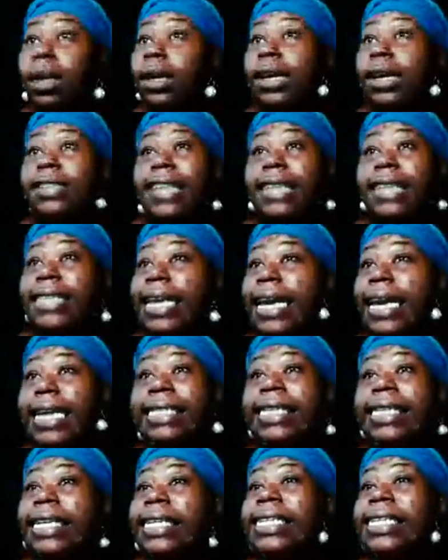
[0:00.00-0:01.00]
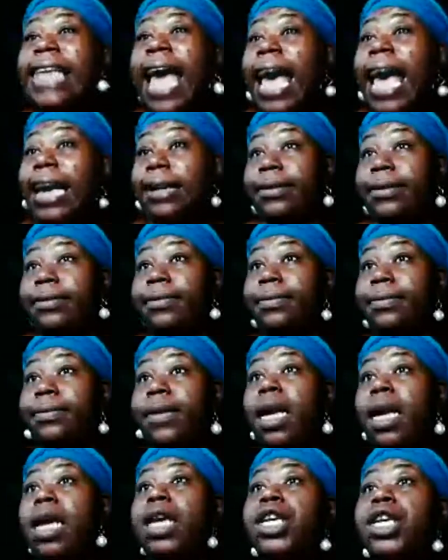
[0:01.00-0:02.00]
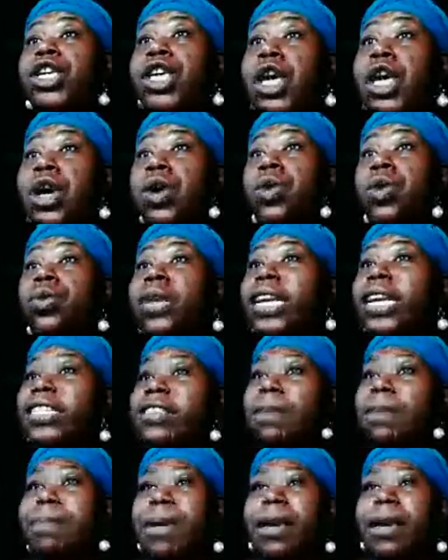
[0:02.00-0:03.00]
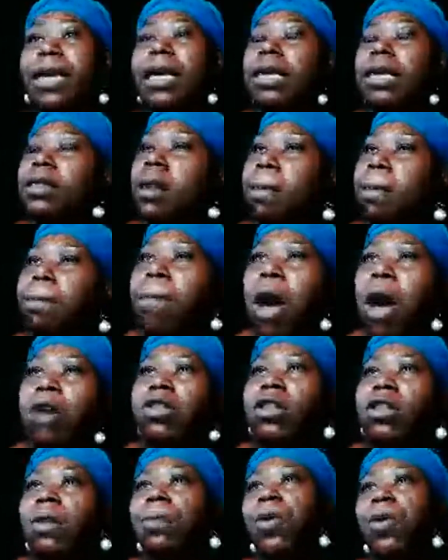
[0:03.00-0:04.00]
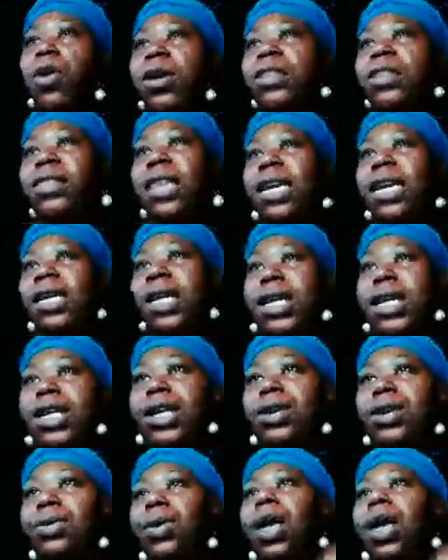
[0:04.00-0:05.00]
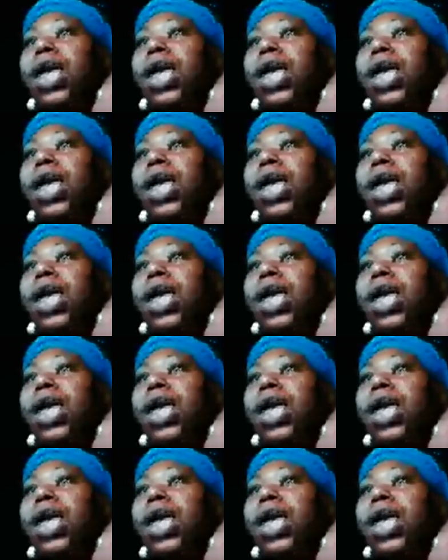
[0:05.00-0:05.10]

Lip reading: Because at the end of the day, you need to be the most important thing to you.